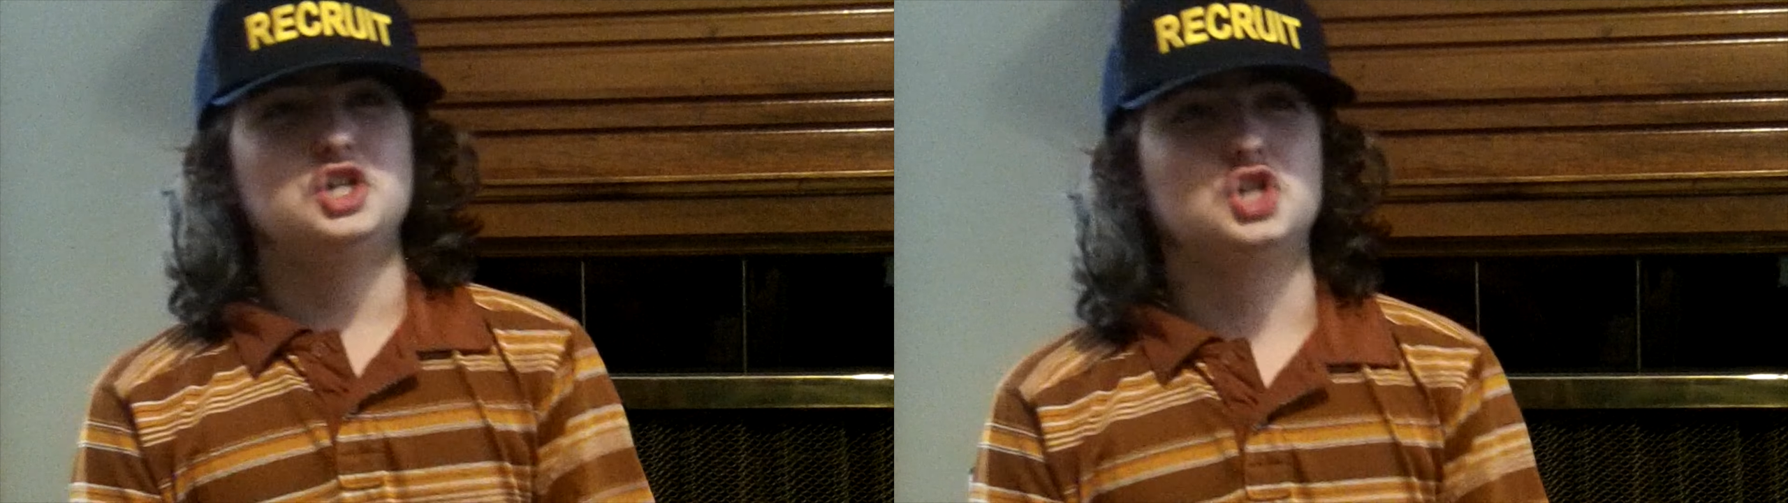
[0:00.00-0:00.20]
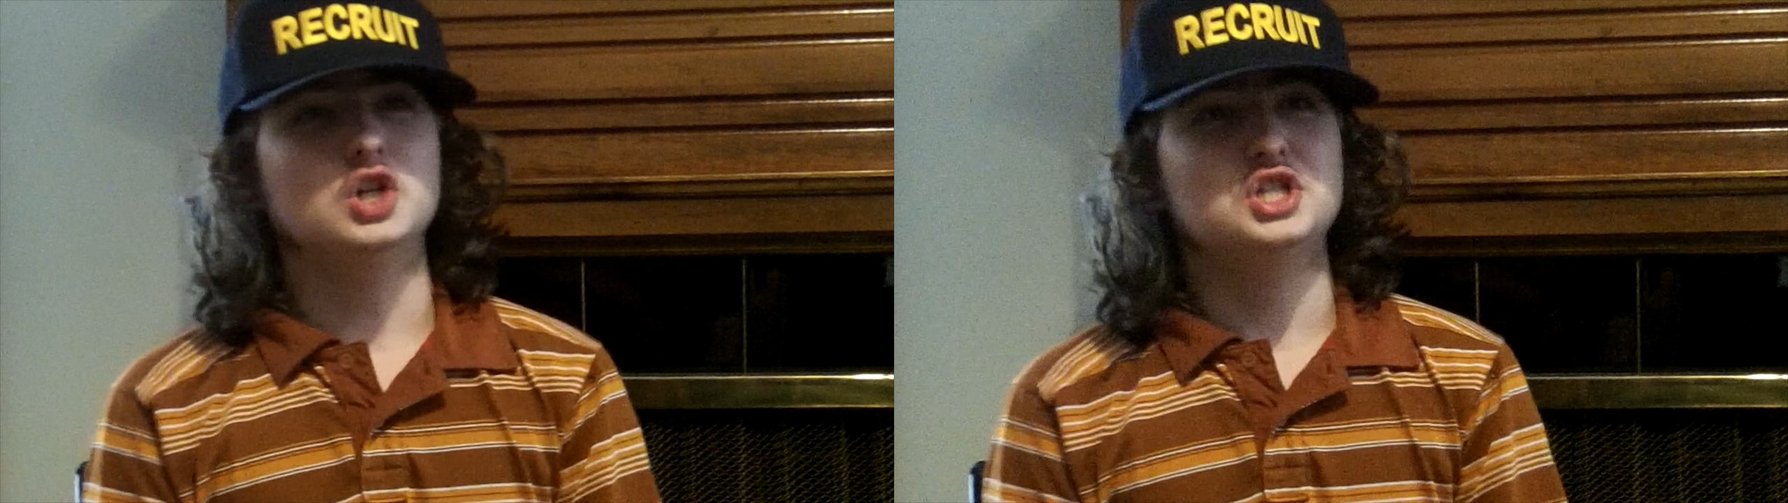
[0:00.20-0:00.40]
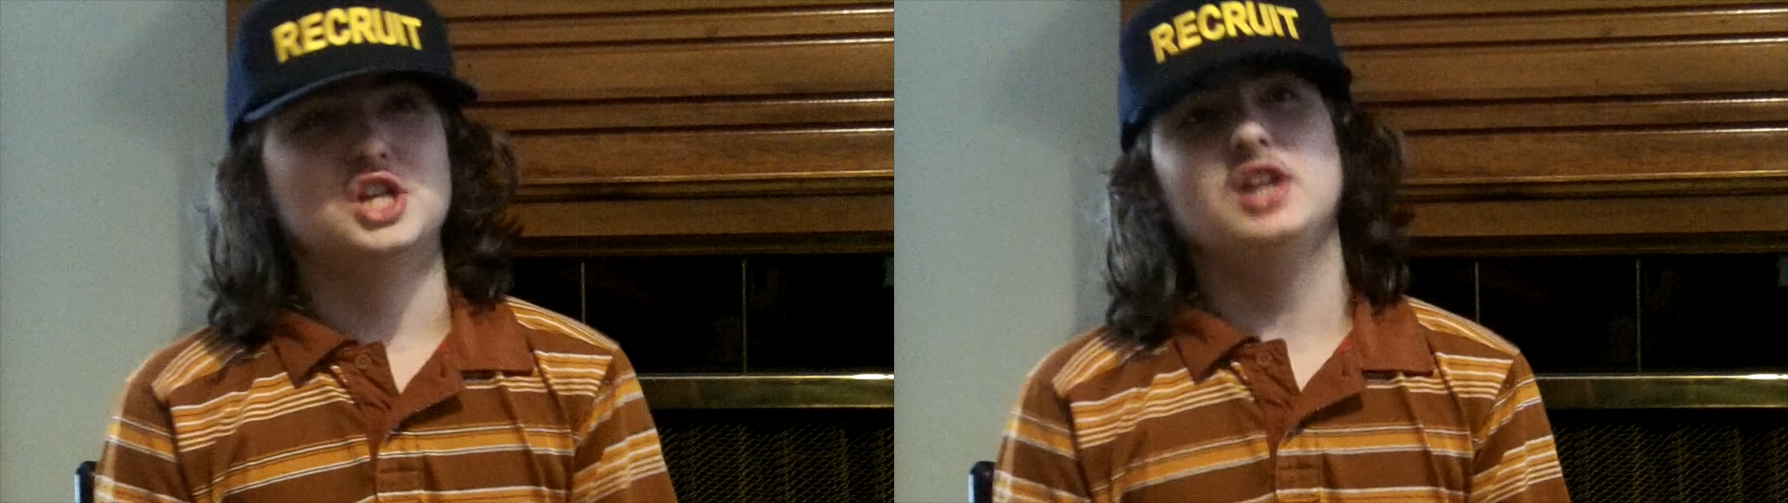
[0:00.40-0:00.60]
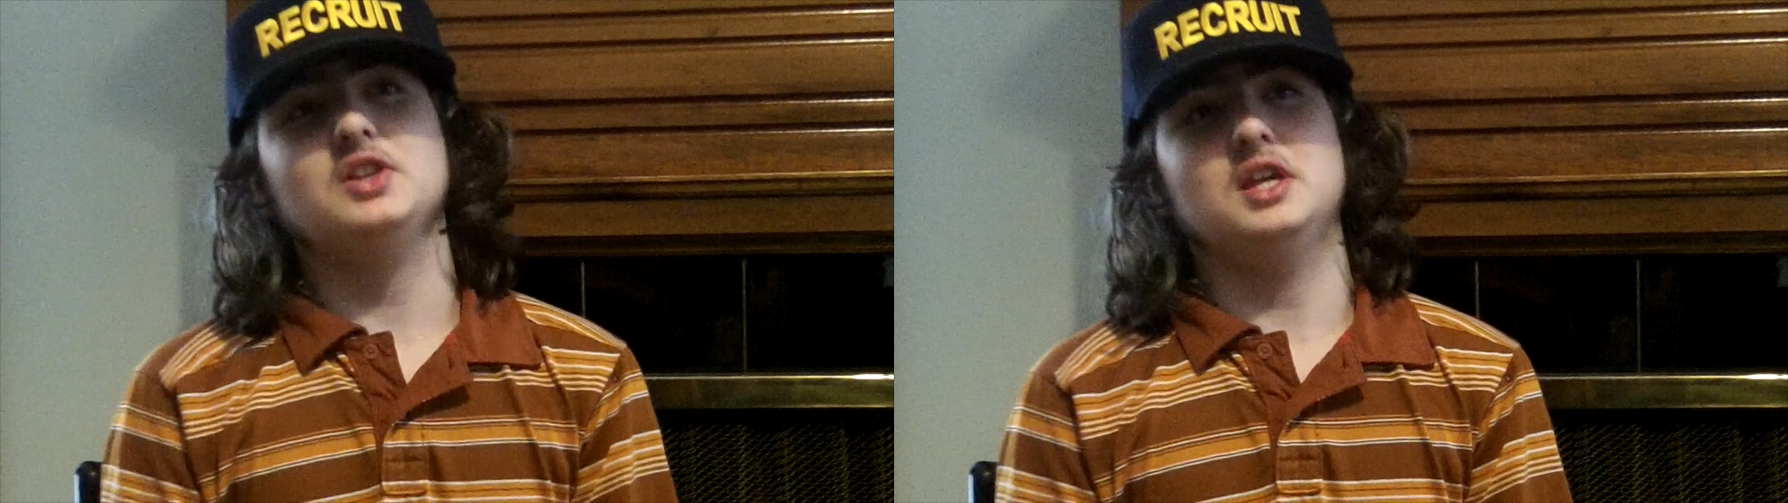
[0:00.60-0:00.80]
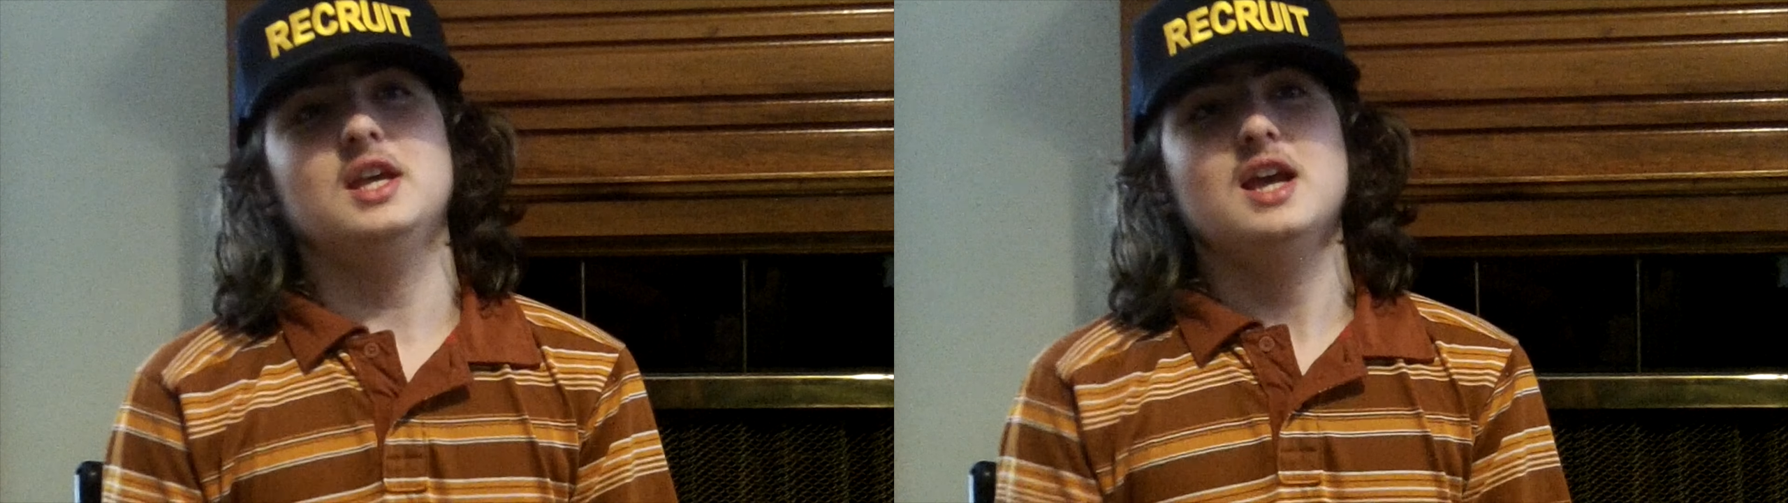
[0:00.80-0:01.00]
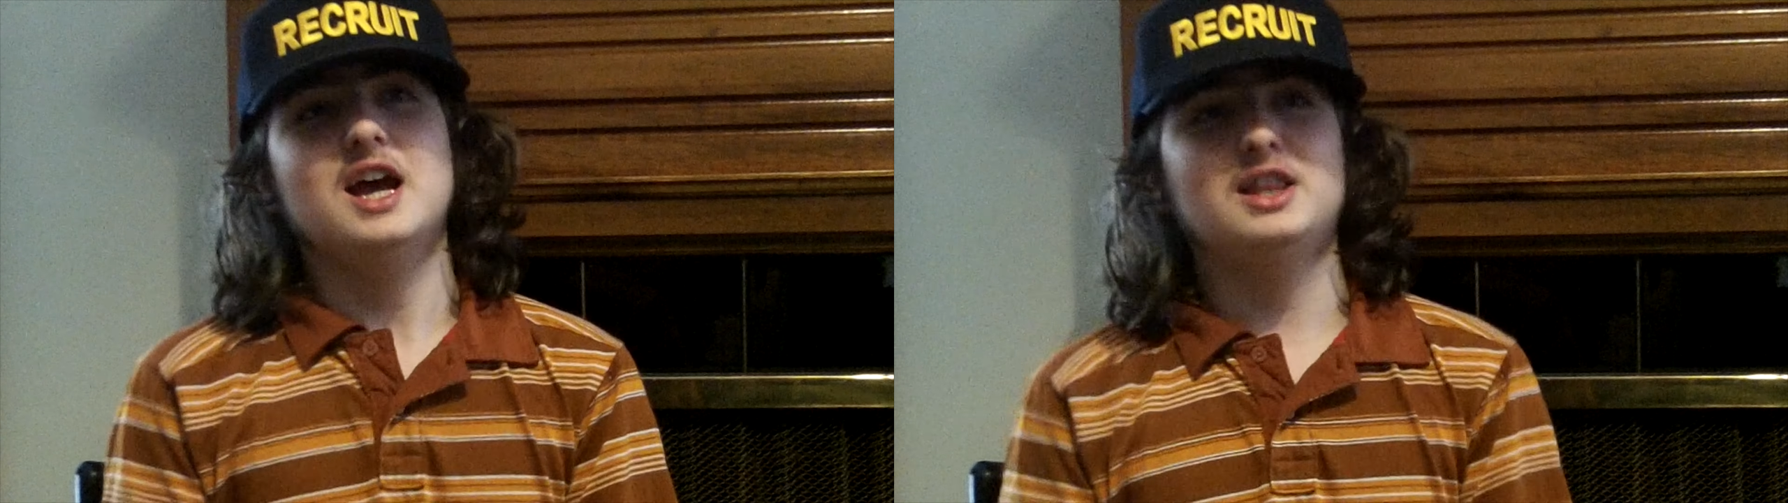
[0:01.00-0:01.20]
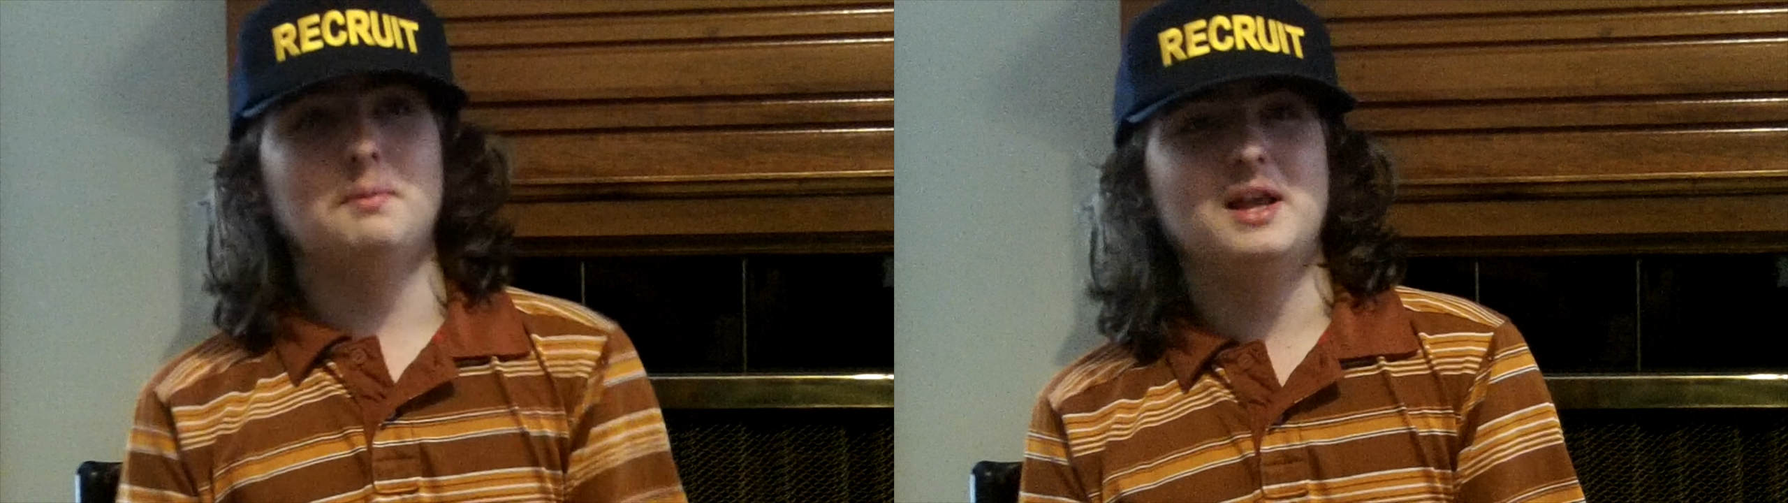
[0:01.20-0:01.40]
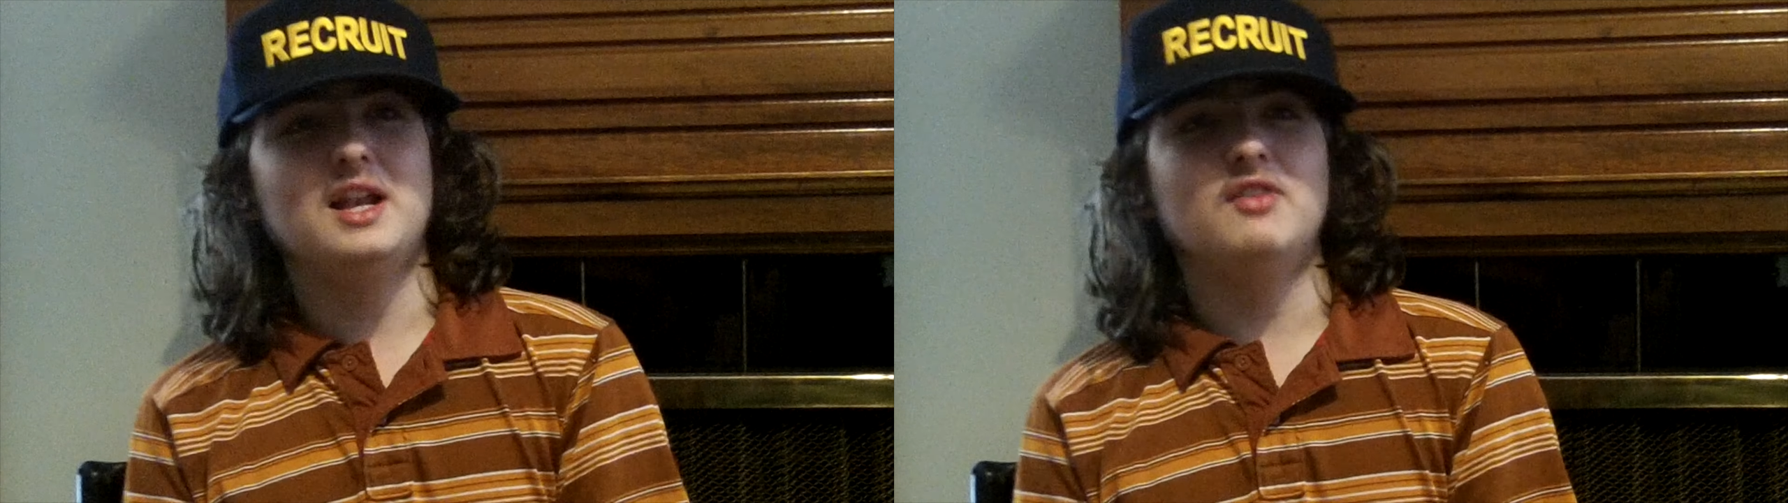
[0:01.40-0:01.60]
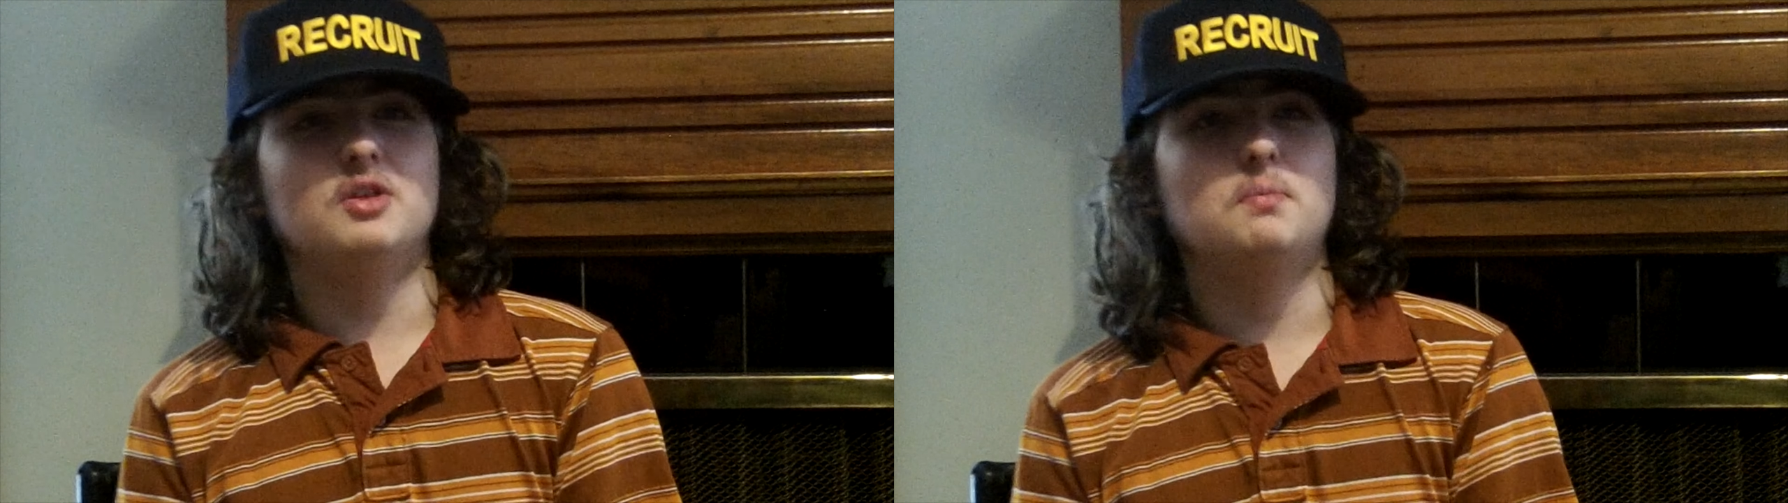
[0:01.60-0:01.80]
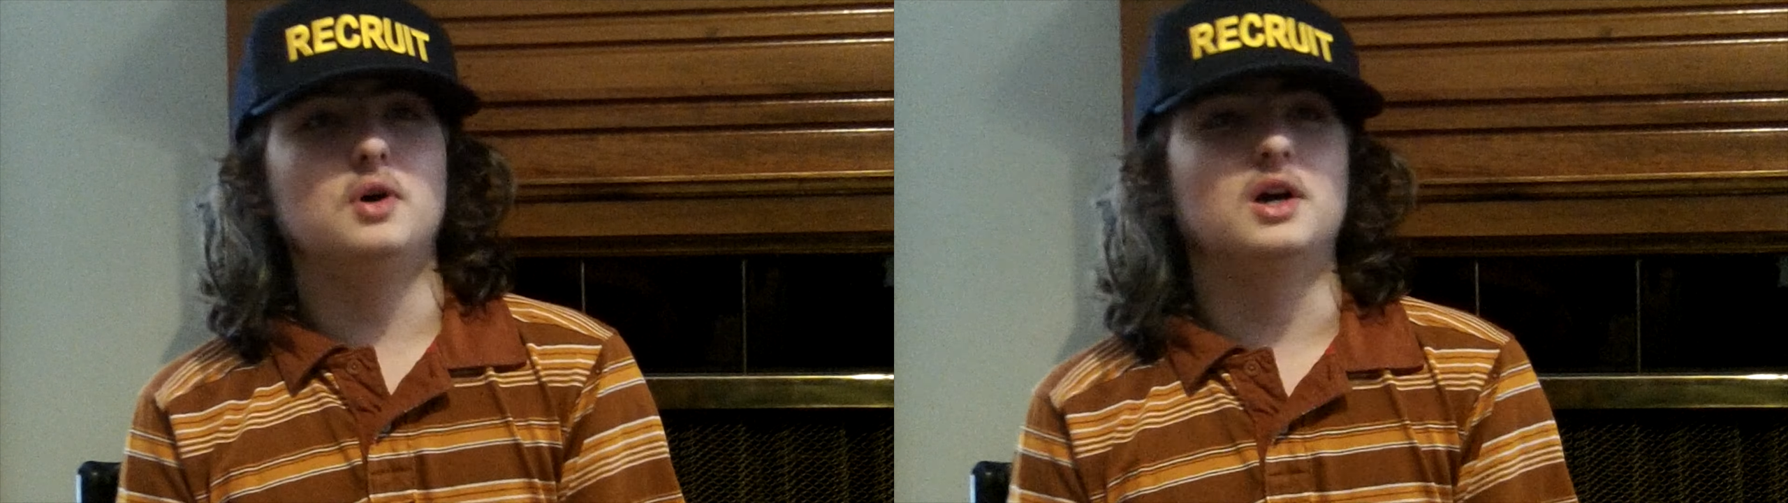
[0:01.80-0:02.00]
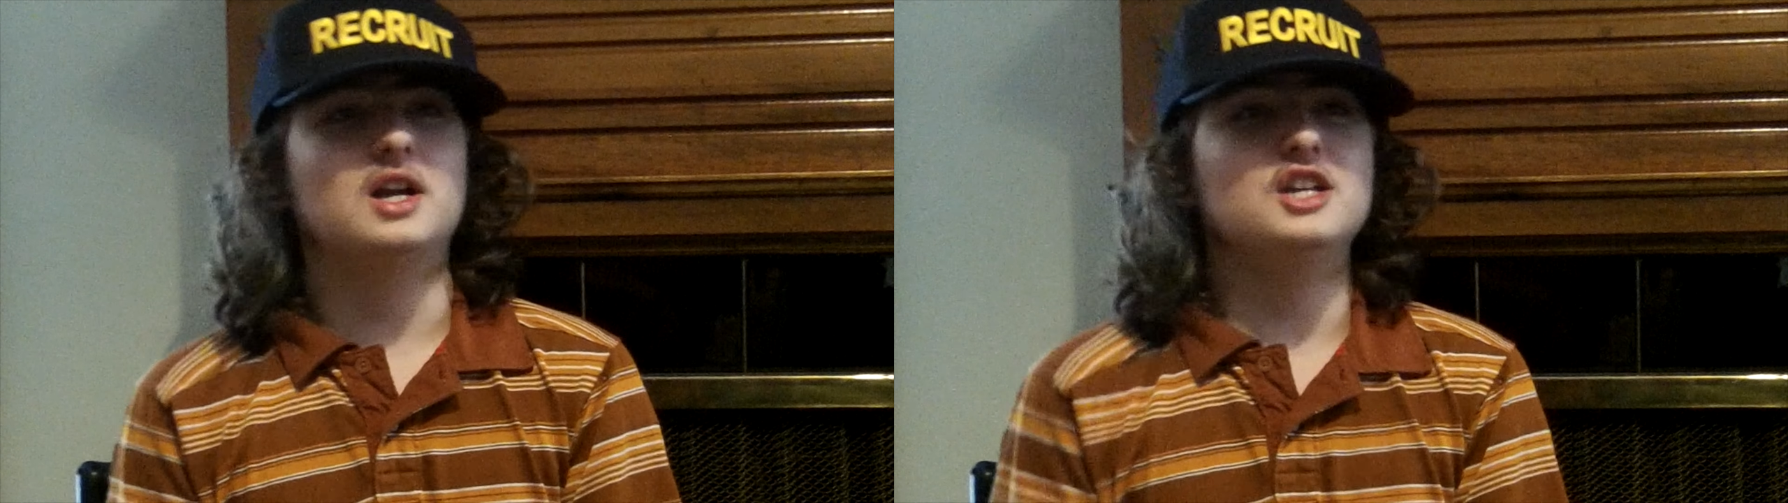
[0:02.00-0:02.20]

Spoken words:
Dirk Gently, at the beginning of the book,